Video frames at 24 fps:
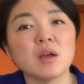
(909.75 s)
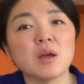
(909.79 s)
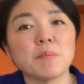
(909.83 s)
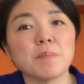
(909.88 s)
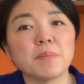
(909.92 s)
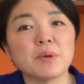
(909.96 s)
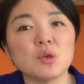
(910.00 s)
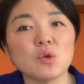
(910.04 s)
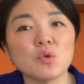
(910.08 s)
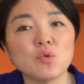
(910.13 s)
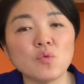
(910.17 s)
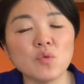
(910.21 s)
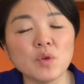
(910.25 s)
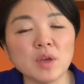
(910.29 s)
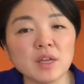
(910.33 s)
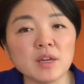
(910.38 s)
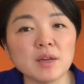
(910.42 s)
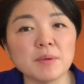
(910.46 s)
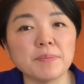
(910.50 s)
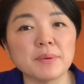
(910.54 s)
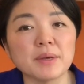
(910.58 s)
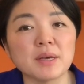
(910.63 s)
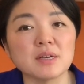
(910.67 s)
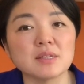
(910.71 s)
but you read
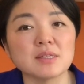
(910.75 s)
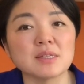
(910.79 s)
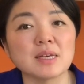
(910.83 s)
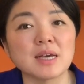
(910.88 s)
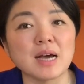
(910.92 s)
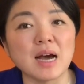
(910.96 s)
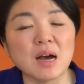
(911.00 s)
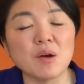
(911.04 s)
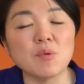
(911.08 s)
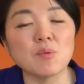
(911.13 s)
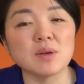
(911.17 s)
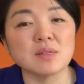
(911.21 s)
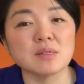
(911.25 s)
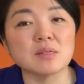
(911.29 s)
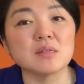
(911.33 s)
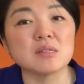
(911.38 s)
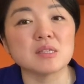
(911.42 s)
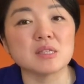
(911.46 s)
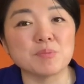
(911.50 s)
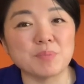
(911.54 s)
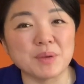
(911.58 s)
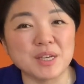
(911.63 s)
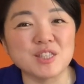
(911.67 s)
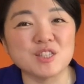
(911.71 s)
it because God wants to
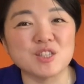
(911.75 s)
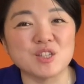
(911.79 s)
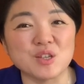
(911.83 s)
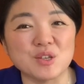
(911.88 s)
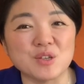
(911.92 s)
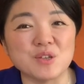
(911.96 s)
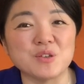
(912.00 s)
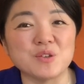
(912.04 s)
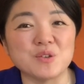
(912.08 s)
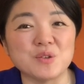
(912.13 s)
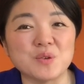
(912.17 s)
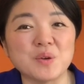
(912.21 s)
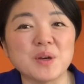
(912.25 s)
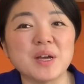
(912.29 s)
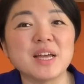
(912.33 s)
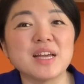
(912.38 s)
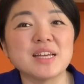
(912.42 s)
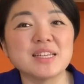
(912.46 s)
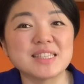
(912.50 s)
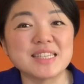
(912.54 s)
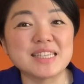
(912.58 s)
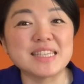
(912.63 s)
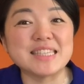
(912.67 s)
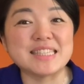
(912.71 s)
speak to you
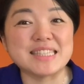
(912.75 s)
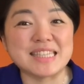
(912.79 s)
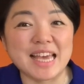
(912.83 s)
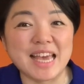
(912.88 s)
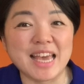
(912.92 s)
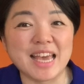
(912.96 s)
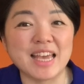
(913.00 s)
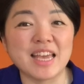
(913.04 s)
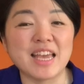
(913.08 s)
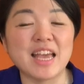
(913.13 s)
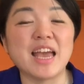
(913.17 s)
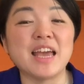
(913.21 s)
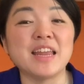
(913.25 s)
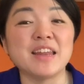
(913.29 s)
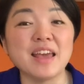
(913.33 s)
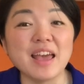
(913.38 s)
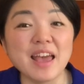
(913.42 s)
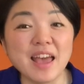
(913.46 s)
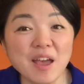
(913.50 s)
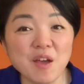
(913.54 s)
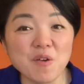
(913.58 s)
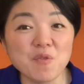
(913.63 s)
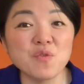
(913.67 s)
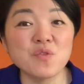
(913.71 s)
today and
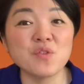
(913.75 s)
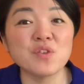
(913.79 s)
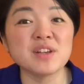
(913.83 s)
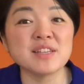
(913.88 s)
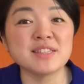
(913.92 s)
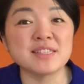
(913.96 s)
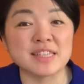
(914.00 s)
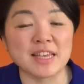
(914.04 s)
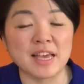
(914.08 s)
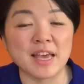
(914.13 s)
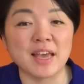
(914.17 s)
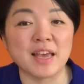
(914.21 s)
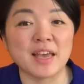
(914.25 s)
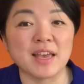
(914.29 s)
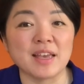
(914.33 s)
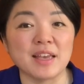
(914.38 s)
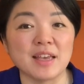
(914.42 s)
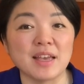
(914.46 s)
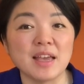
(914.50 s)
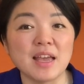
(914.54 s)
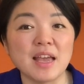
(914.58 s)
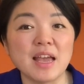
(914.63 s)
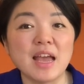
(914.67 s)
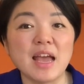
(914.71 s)
every day.